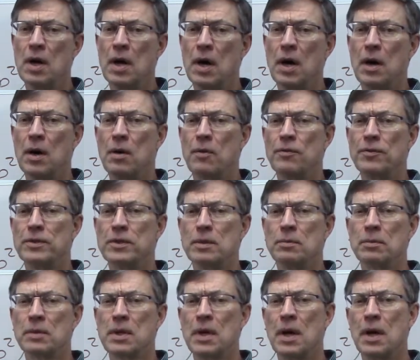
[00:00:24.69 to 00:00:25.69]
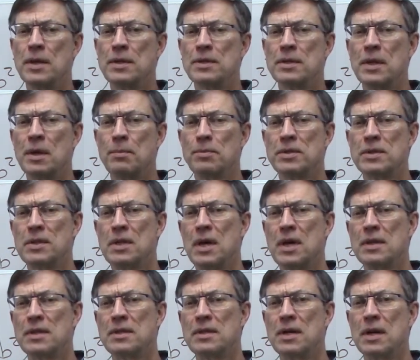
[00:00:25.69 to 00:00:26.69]
of some concepts
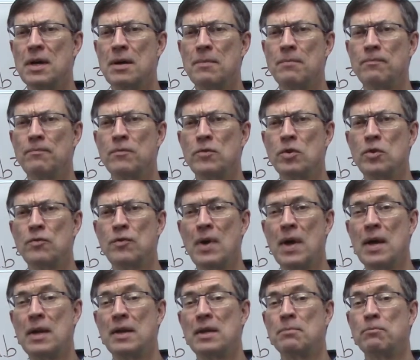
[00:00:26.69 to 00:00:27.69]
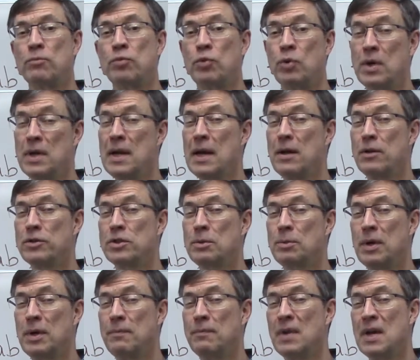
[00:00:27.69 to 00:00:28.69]
that um, you've had in
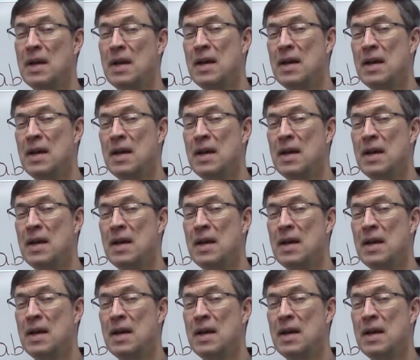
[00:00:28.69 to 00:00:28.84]
pre-algebra,